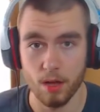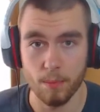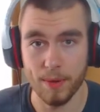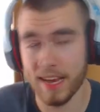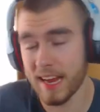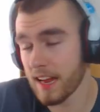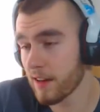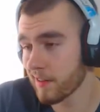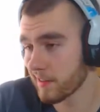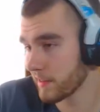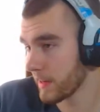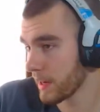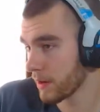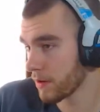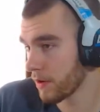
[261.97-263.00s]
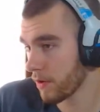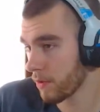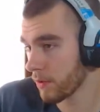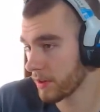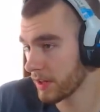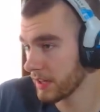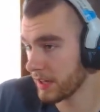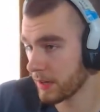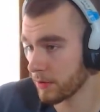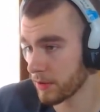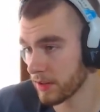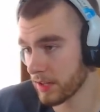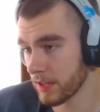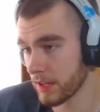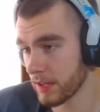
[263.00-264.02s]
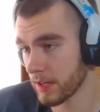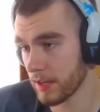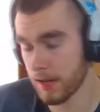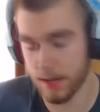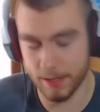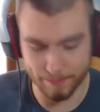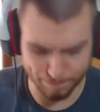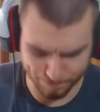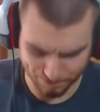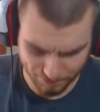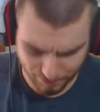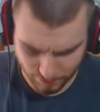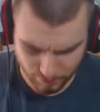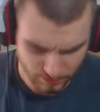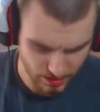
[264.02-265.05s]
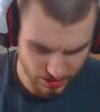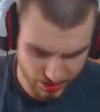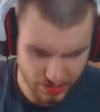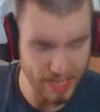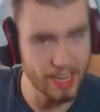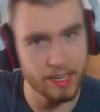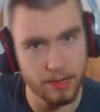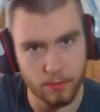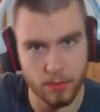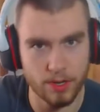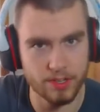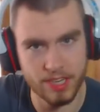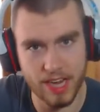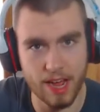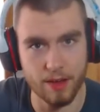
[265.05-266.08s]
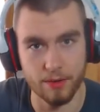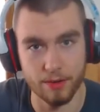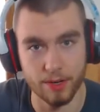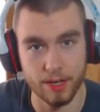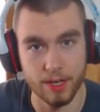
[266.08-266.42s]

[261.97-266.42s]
but I understand what they did with the um, staying in one town